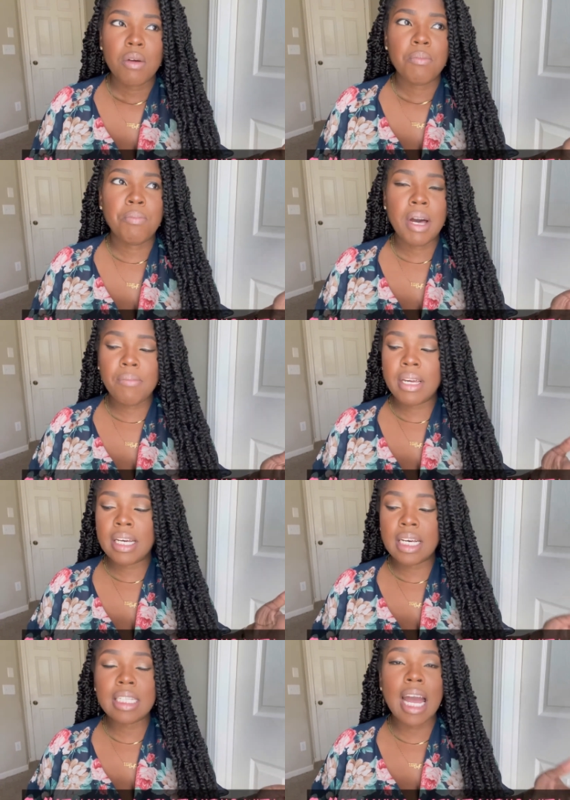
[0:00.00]
But
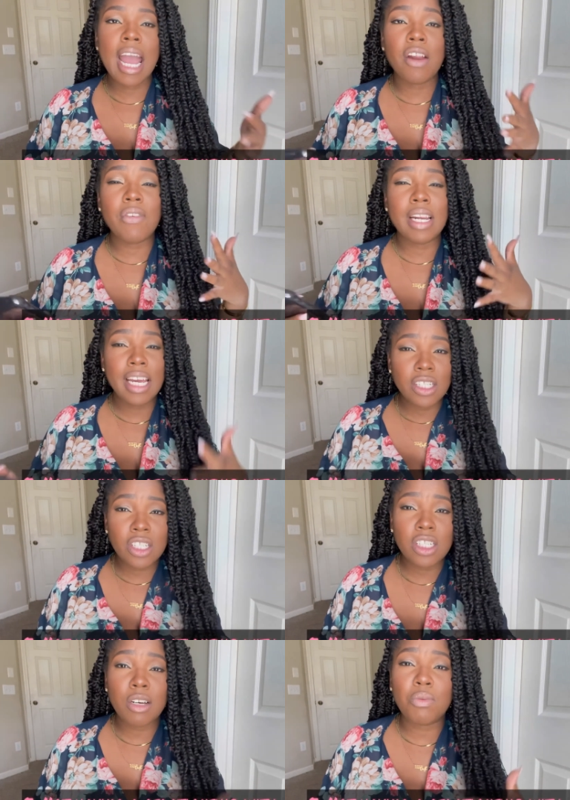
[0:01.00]
because I had a
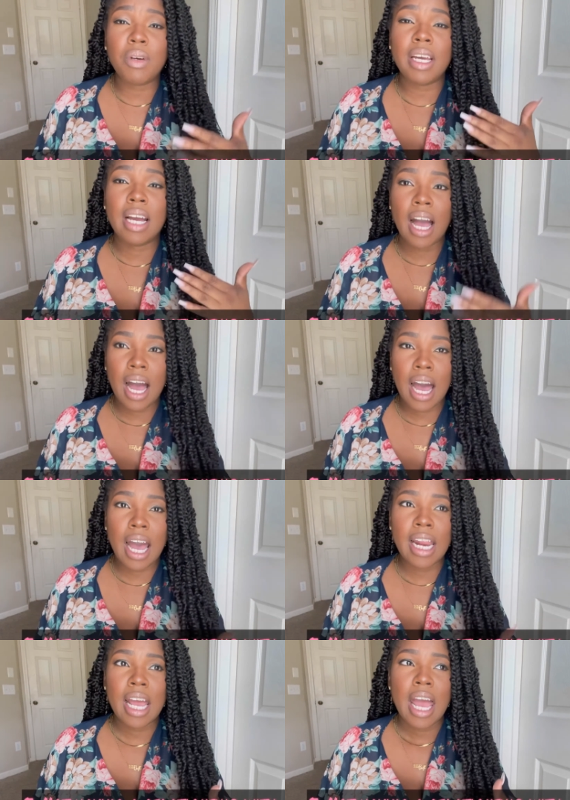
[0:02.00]
relationship with God